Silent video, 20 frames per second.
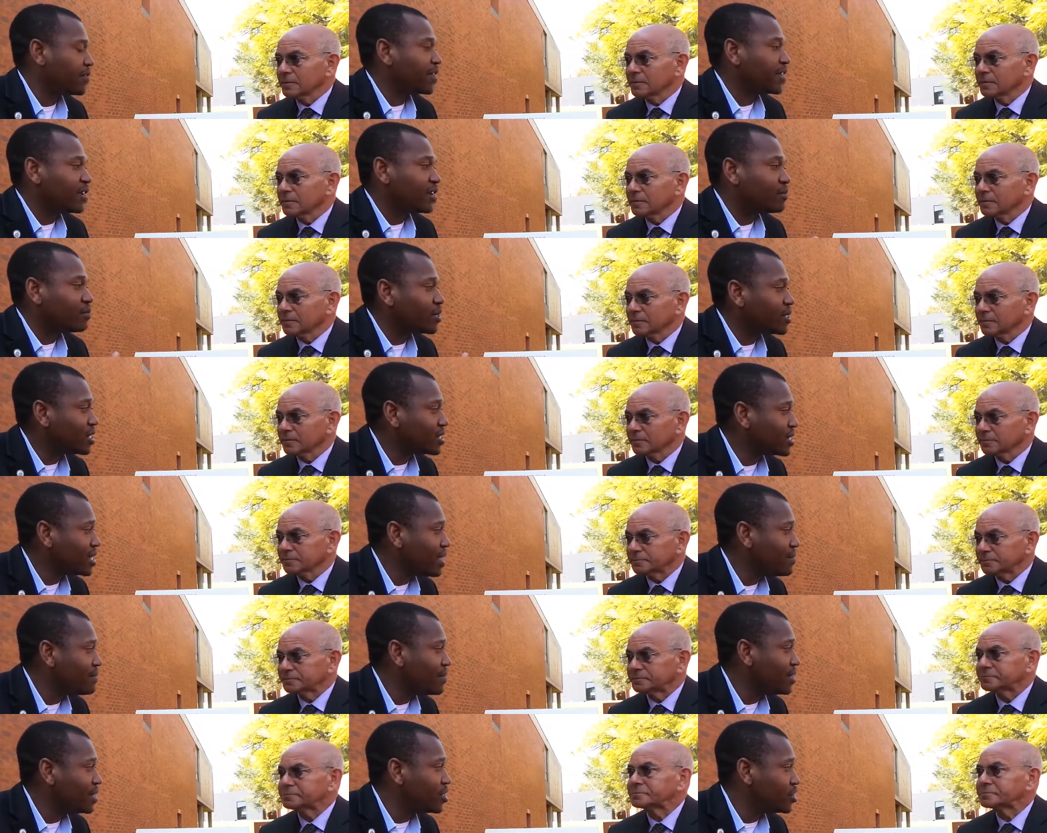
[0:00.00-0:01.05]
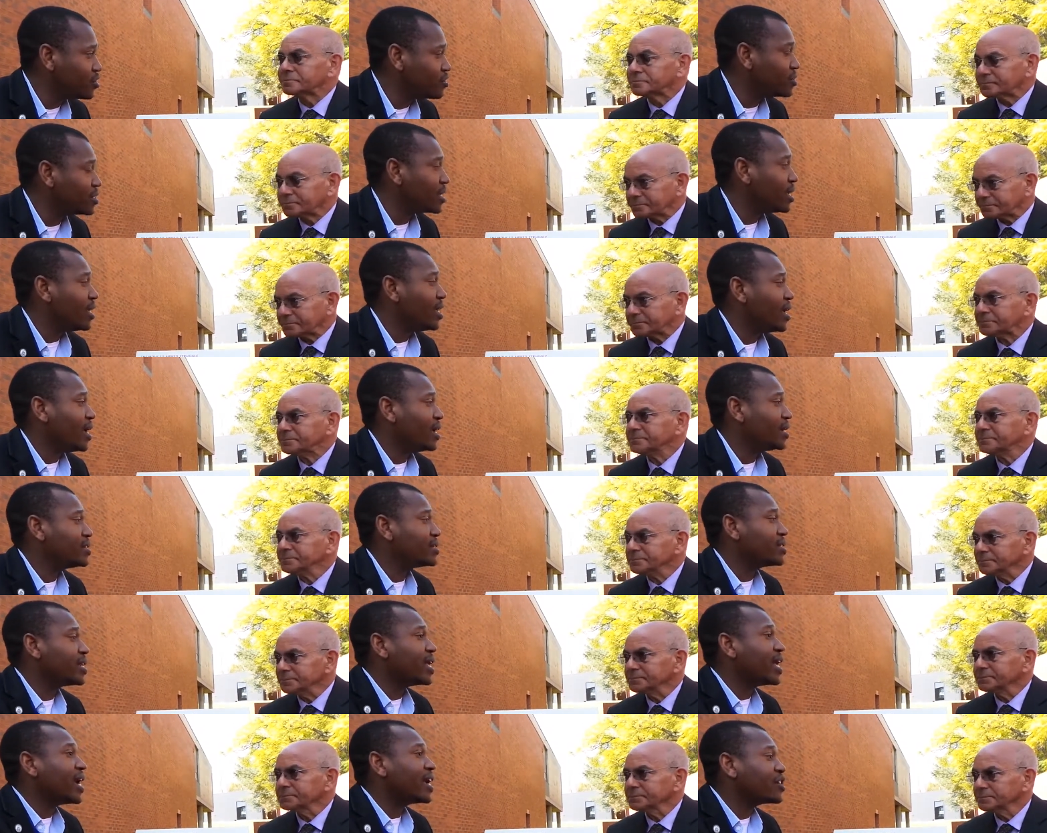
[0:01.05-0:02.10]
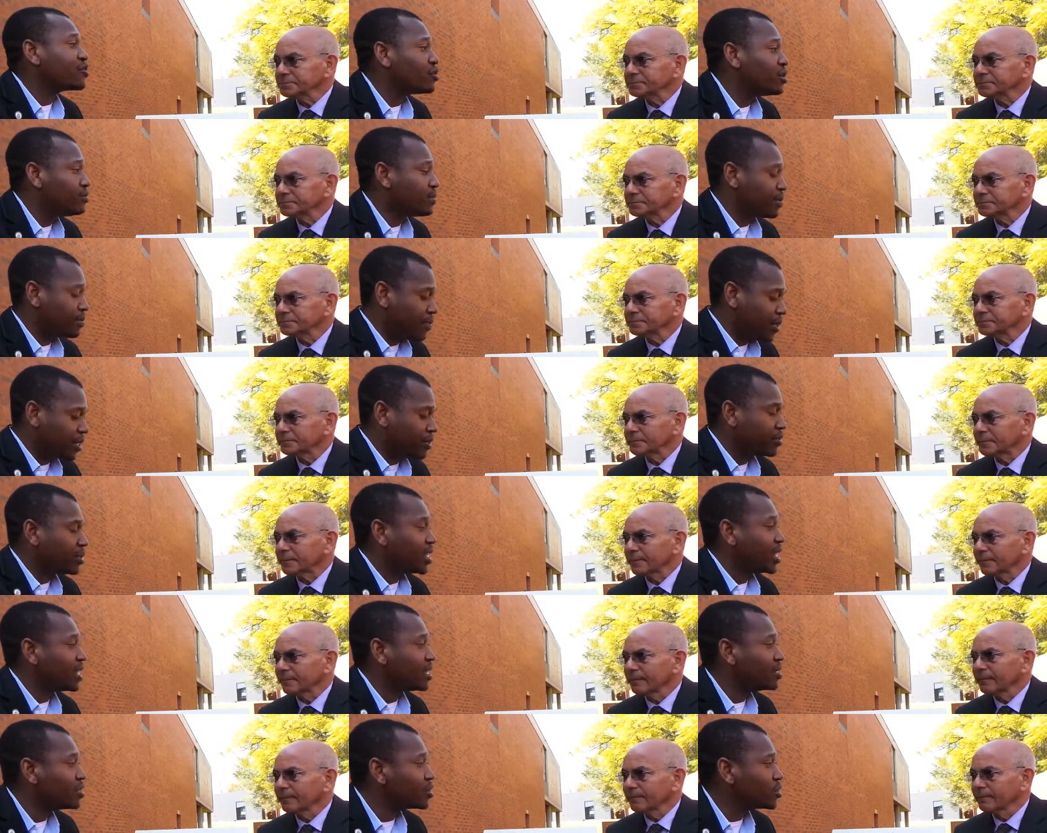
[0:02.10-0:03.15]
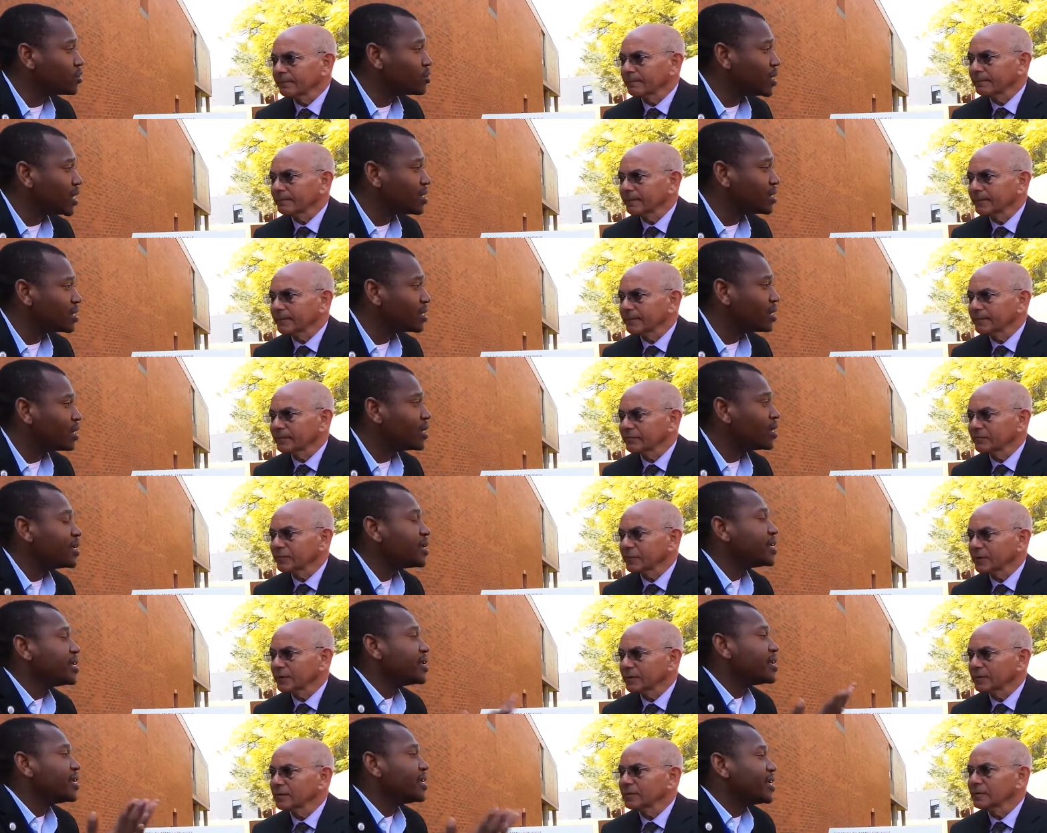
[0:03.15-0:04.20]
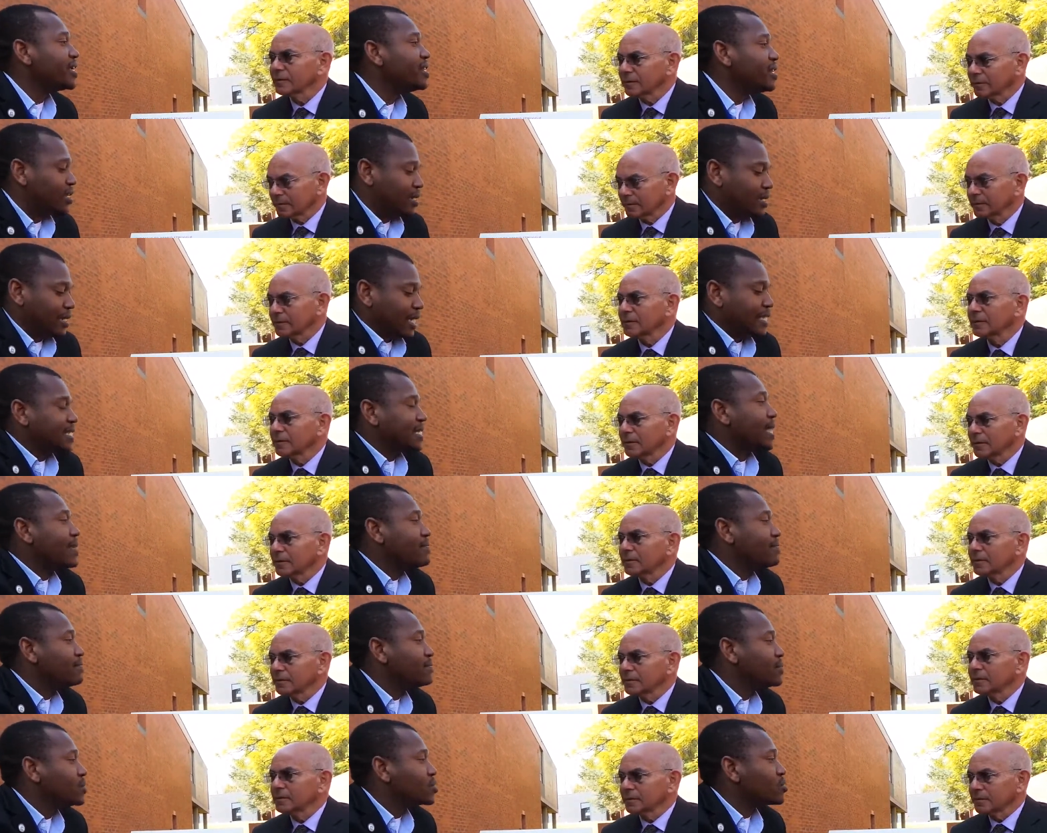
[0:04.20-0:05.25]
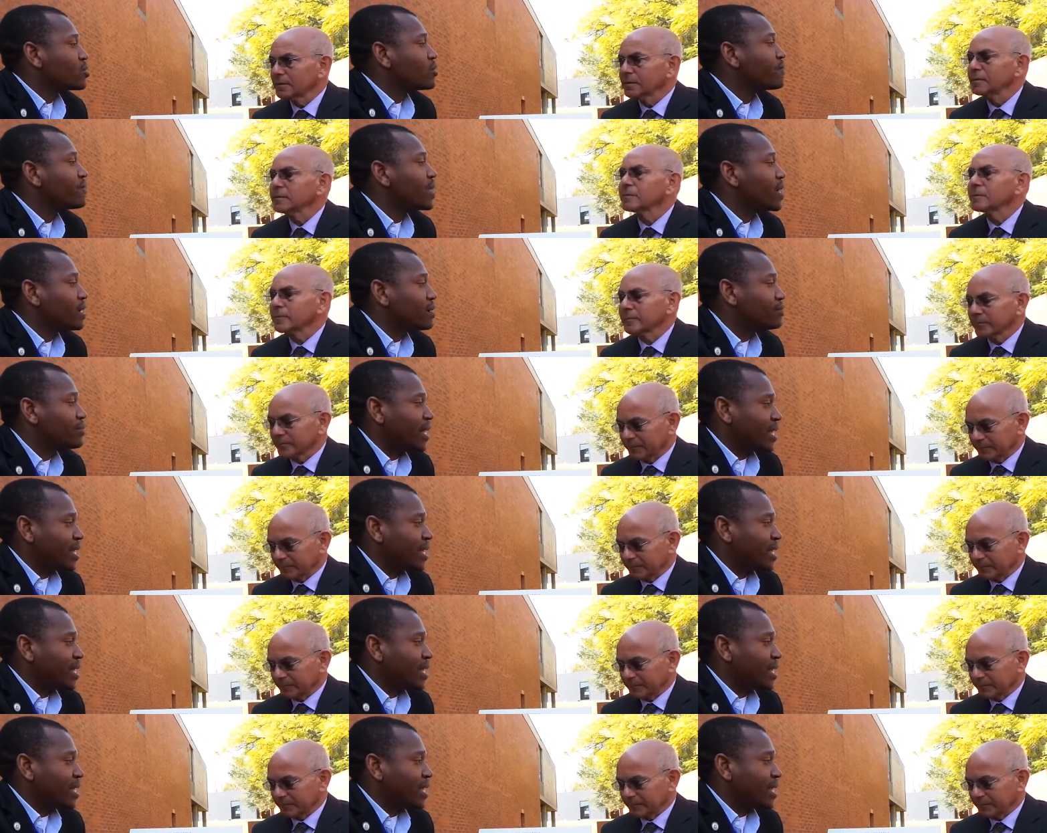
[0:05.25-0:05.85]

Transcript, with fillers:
Speaker 1: thinking about the same issues, and they actually prepared to take in student in a, a same sort of like